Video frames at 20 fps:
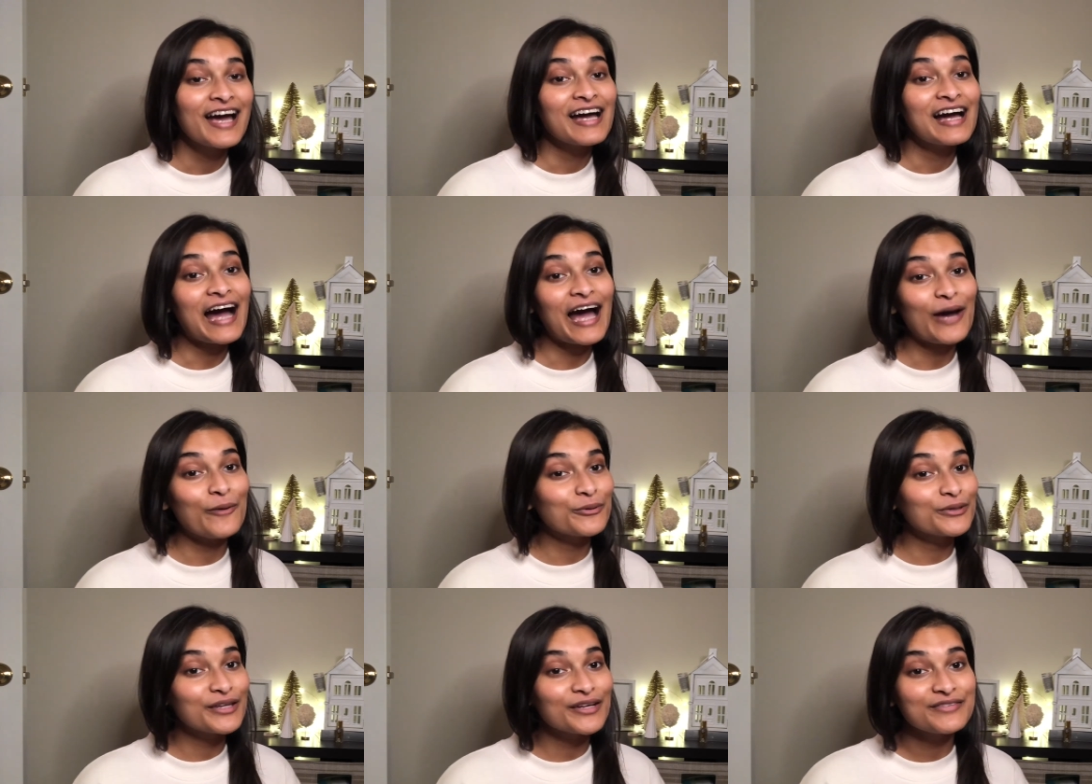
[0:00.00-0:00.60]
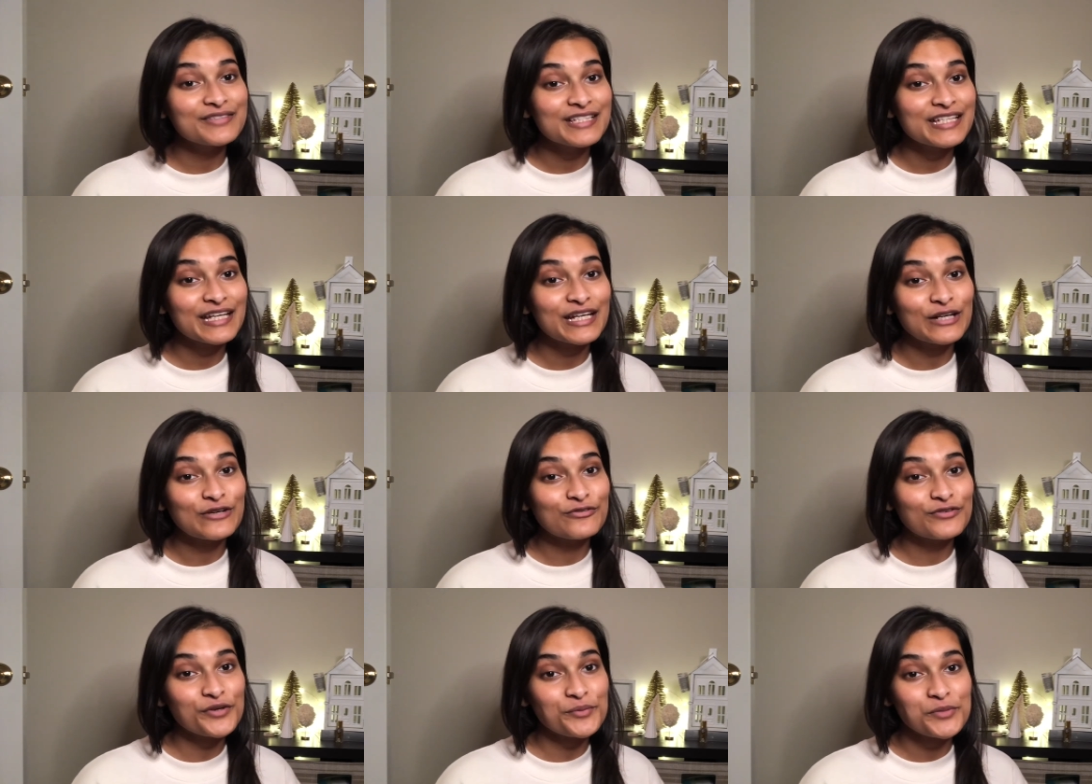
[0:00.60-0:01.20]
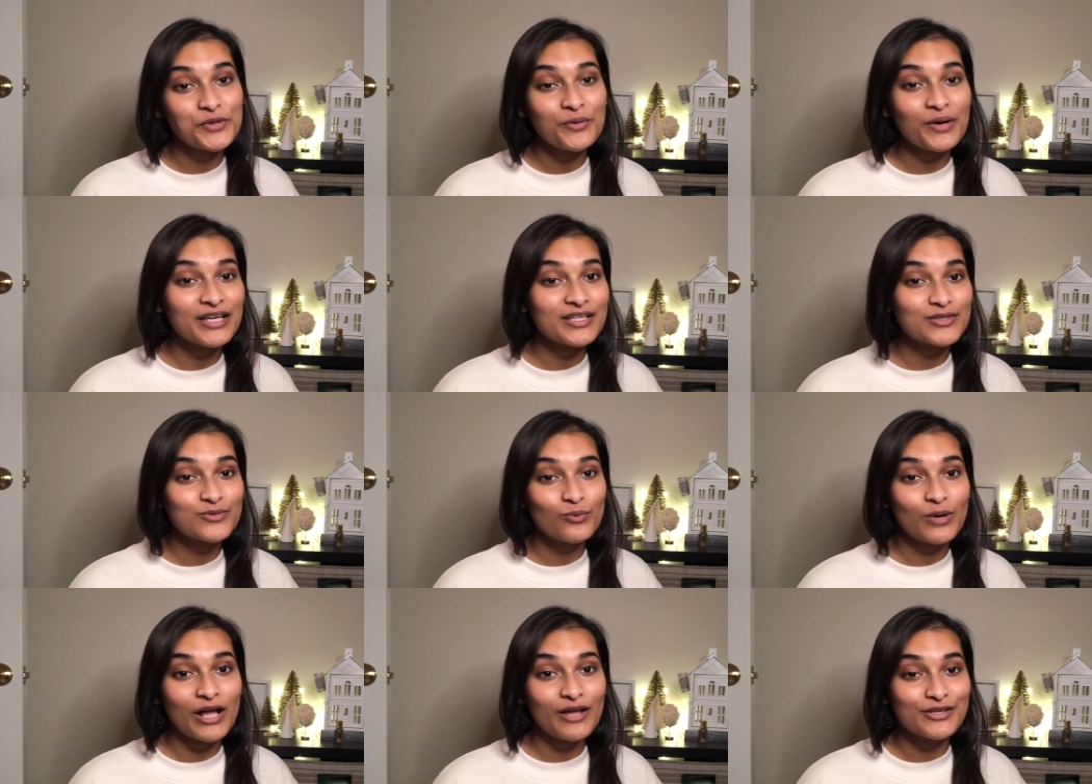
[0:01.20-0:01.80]
I would love to hear from you
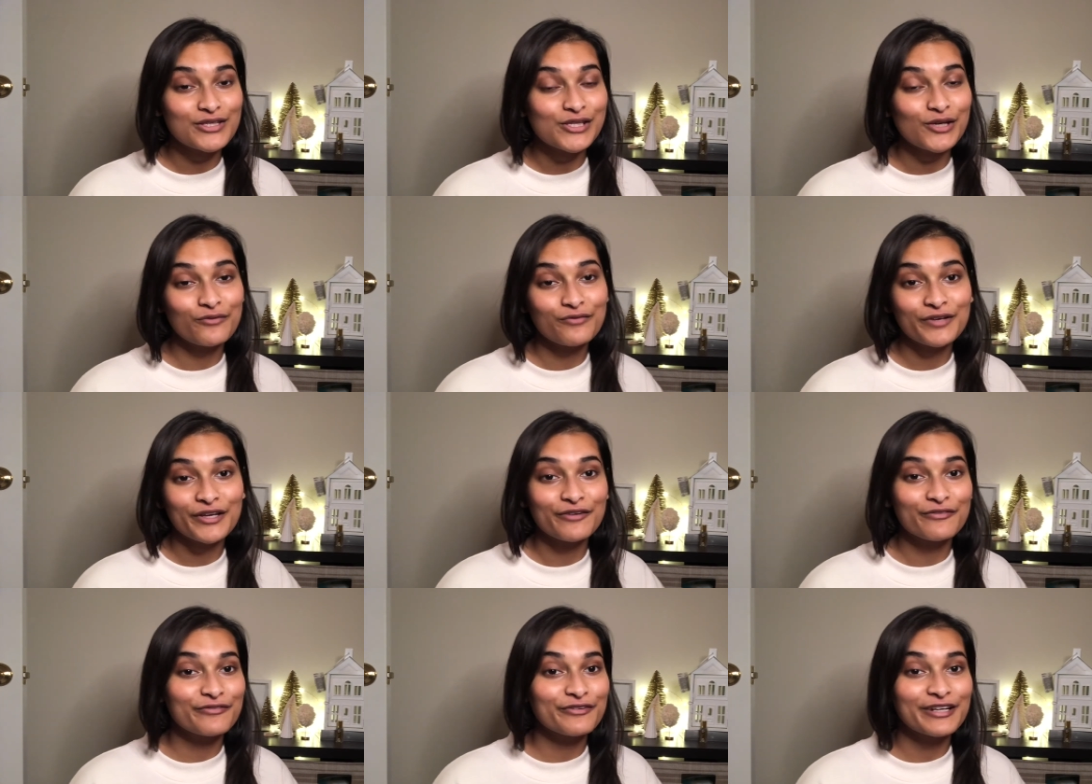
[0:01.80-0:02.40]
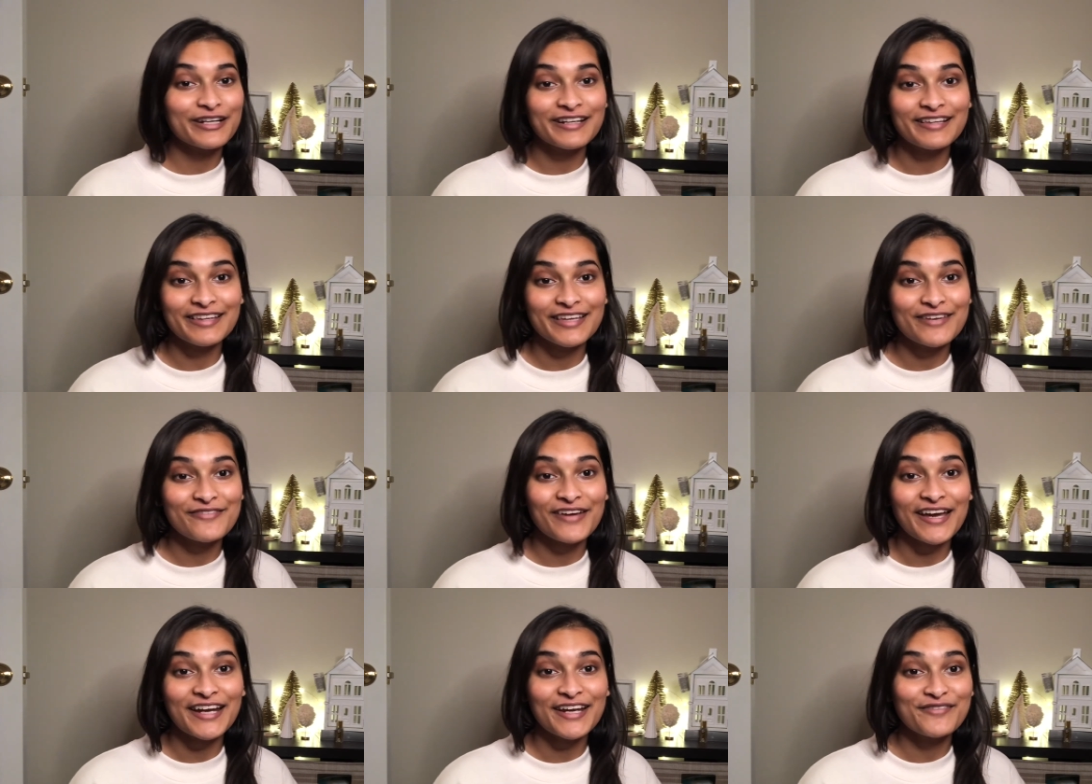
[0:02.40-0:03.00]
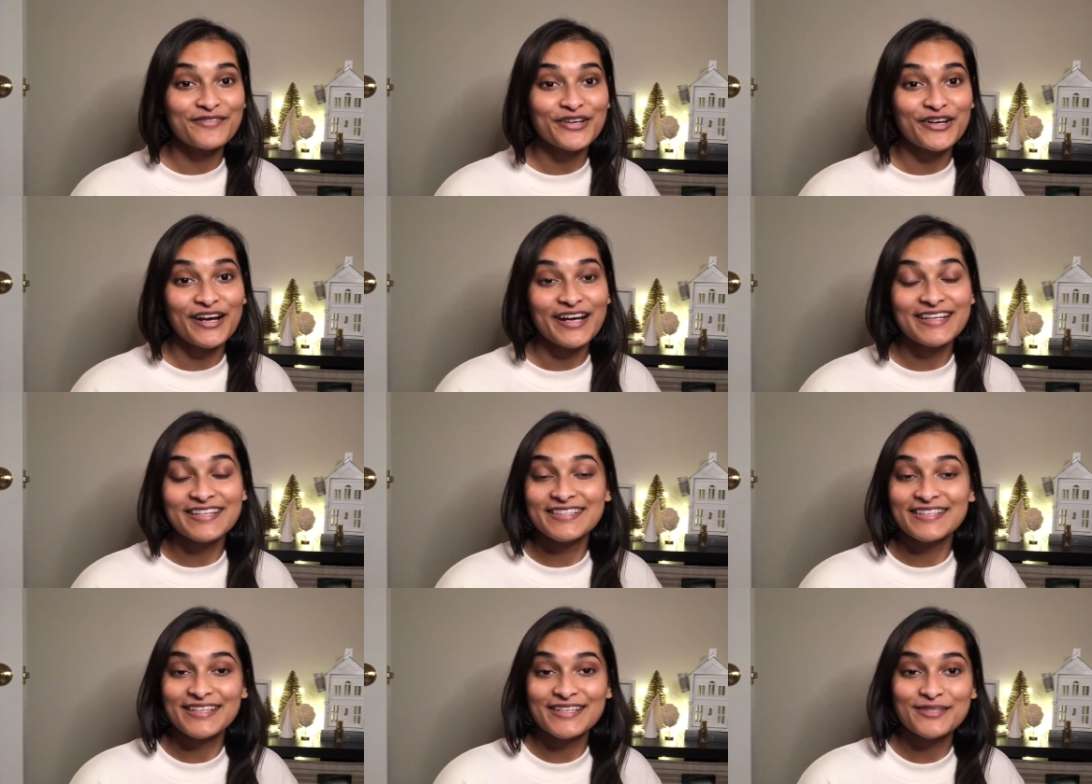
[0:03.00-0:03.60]
as well, so feel free to leave any of your
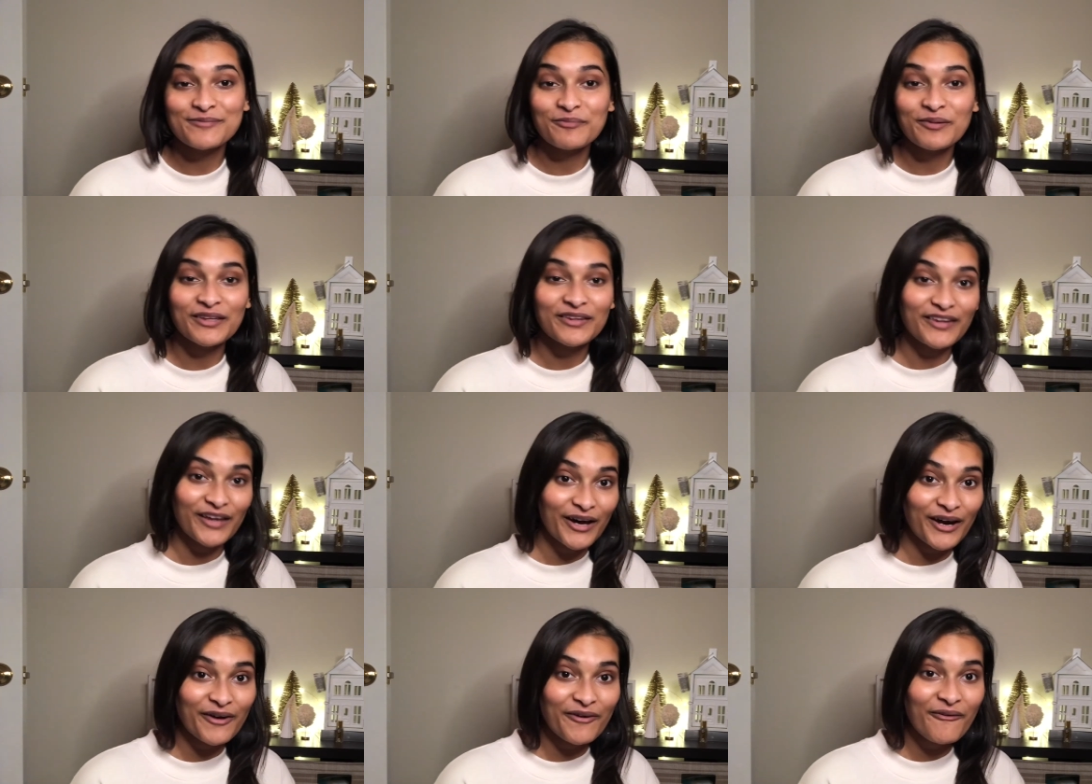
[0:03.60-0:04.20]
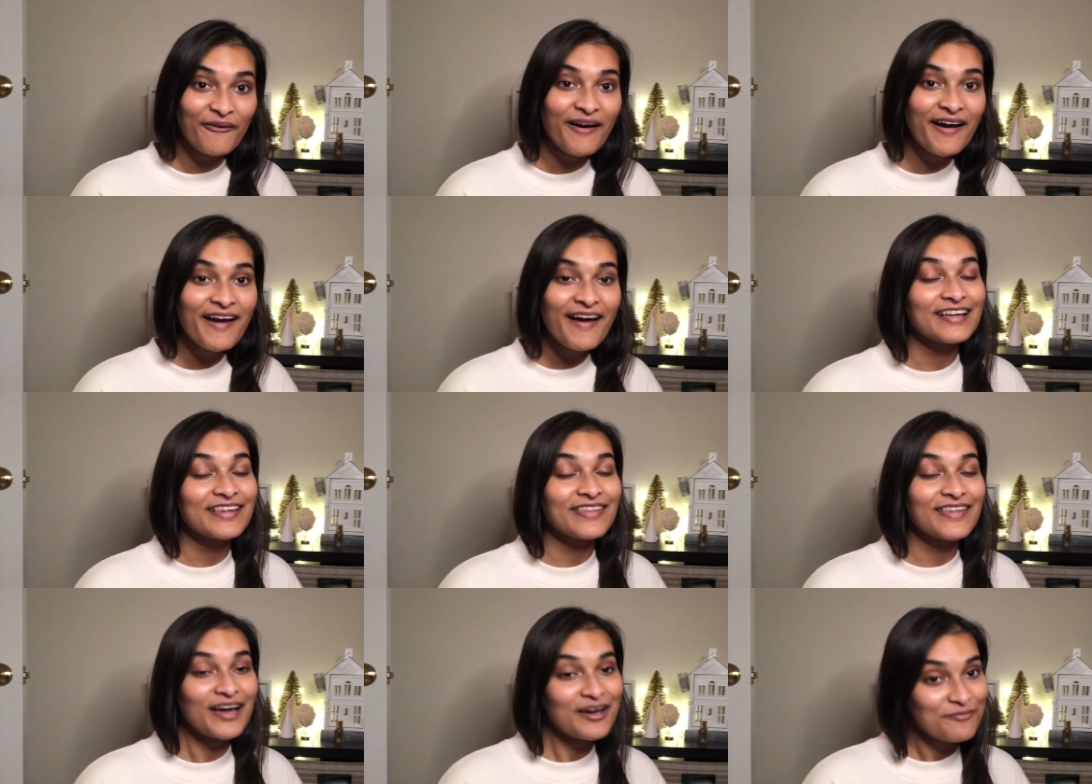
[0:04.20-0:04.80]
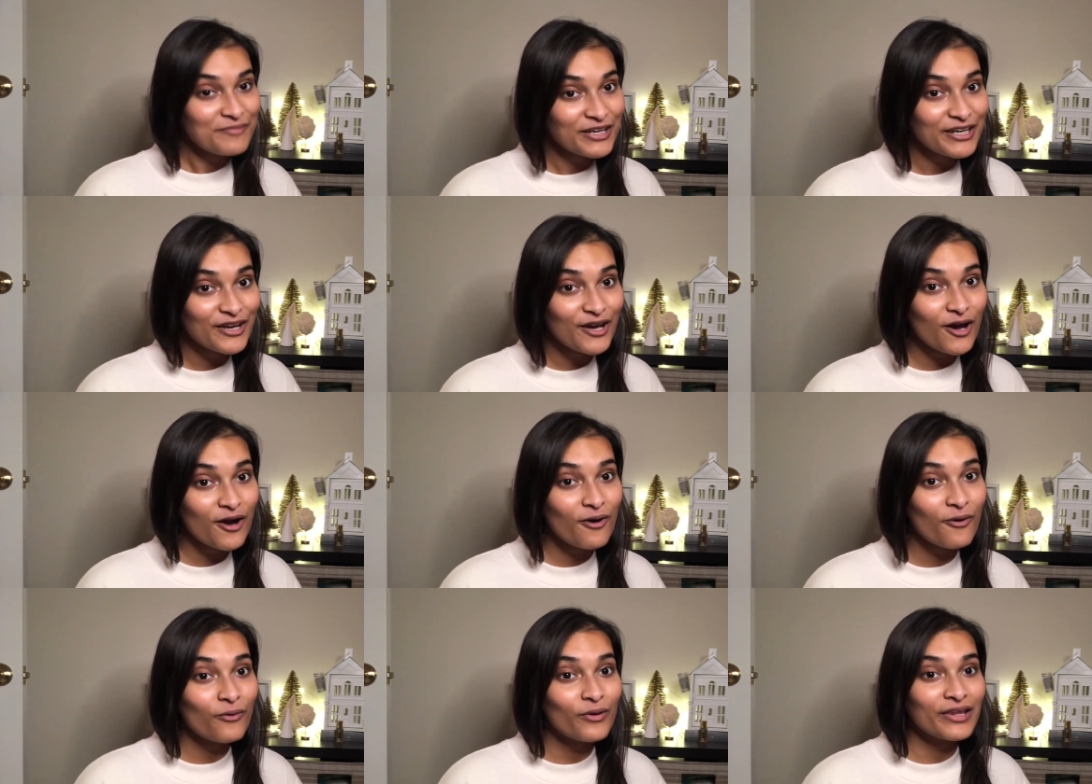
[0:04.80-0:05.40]
ideas below. Let me
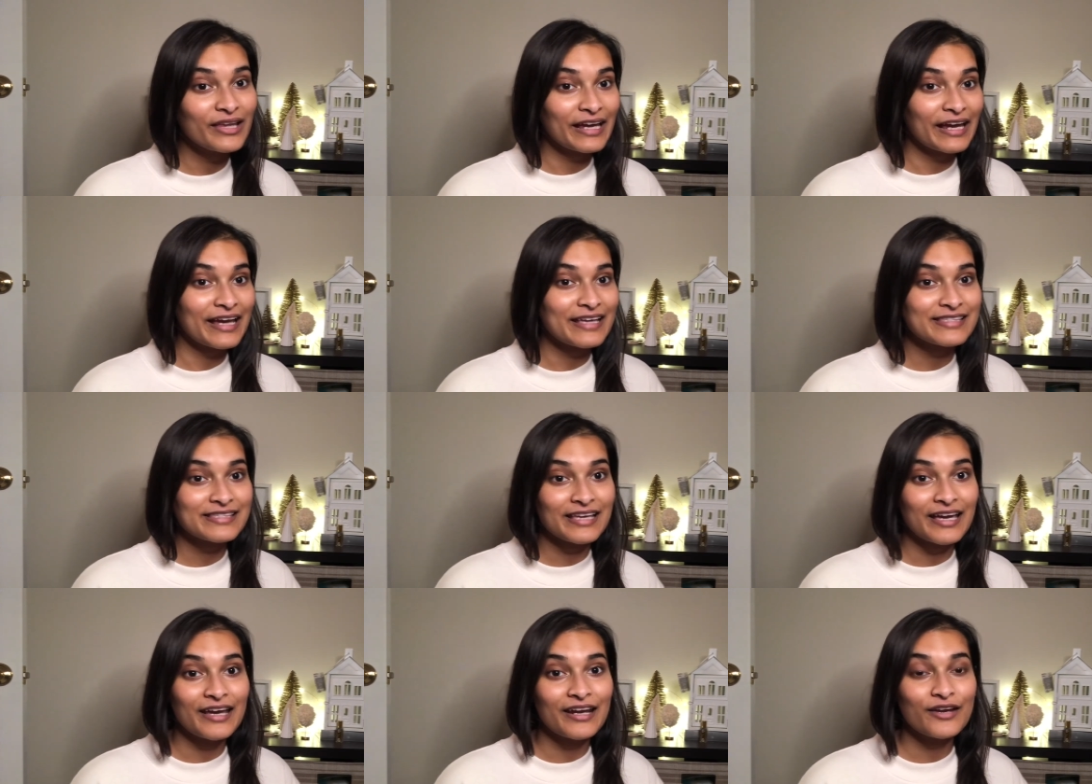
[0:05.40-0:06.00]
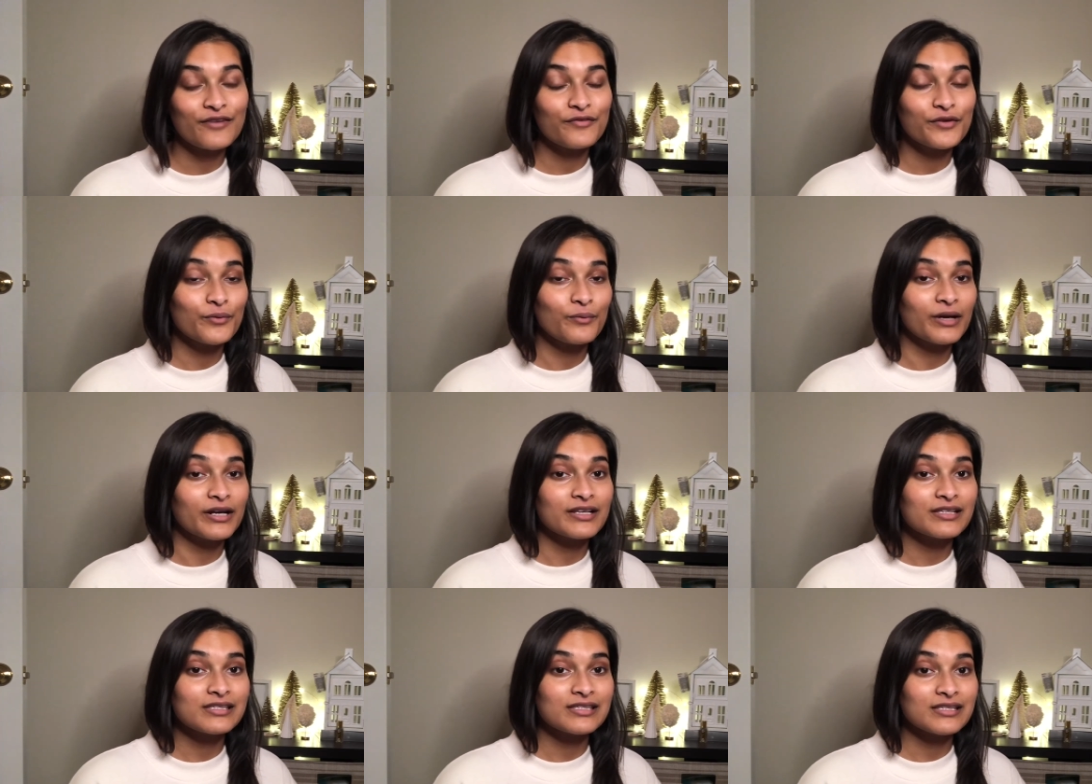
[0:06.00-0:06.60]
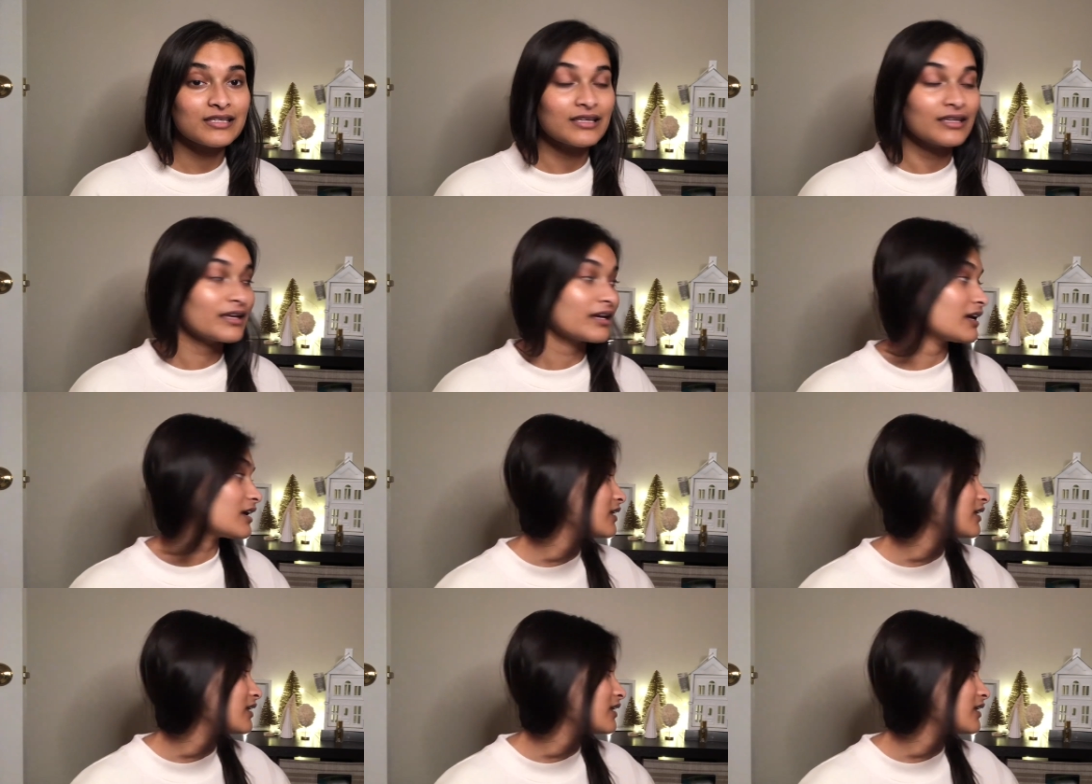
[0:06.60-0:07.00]
know, like I said, if you want to see like a